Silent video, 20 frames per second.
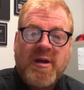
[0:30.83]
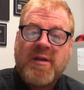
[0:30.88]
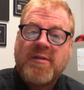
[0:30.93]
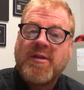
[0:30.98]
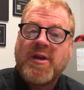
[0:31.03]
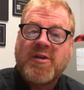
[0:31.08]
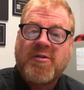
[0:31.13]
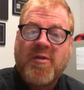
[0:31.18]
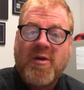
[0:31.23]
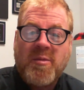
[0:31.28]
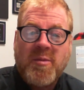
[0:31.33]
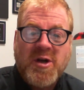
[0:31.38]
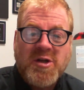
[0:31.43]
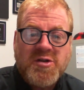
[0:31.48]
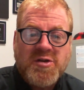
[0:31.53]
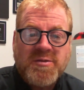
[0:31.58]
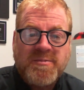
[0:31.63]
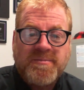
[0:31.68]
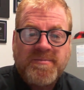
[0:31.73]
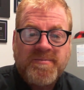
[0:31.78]
Thanks very
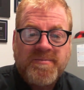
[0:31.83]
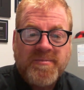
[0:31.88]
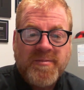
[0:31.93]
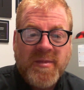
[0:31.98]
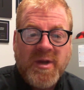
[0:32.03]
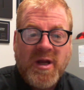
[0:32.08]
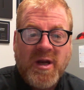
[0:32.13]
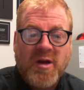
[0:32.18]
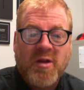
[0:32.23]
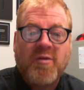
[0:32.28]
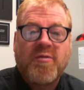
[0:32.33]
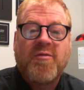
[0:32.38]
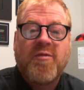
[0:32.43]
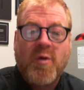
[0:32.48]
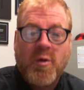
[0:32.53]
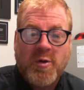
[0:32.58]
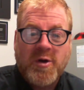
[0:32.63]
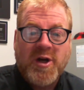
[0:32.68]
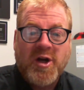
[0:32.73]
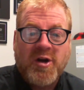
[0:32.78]
much, and I look
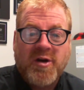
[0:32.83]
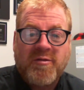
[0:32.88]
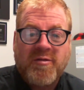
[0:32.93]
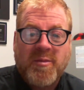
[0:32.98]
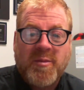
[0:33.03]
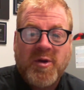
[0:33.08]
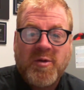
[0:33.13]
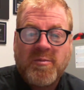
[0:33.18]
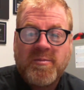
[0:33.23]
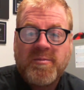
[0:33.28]
forward to hearing from you.